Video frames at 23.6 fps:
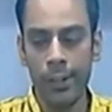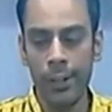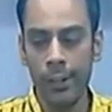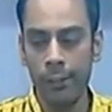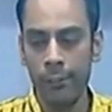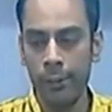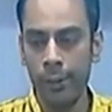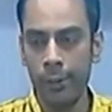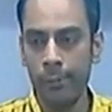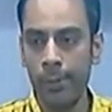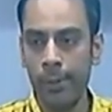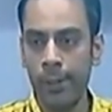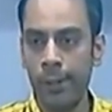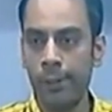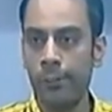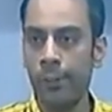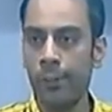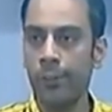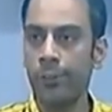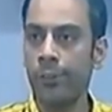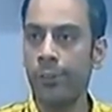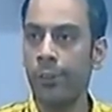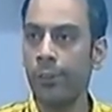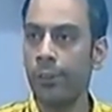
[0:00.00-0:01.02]
In one panel
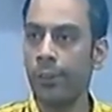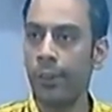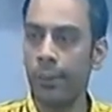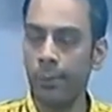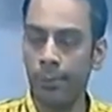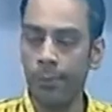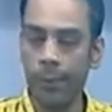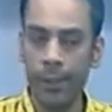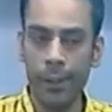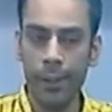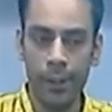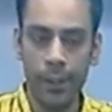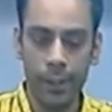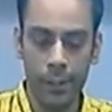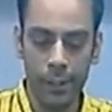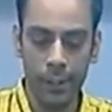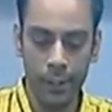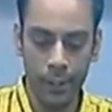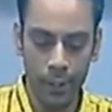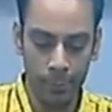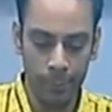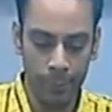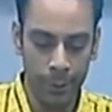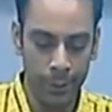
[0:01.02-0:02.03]
was Dr. Dameja, in
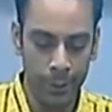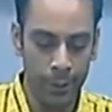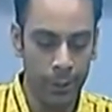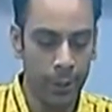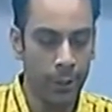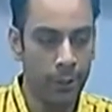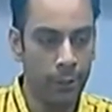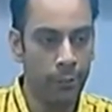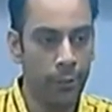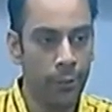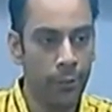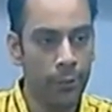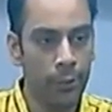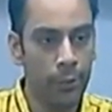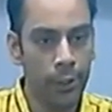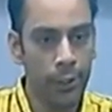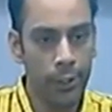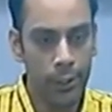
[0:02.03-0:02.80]
another panel I was.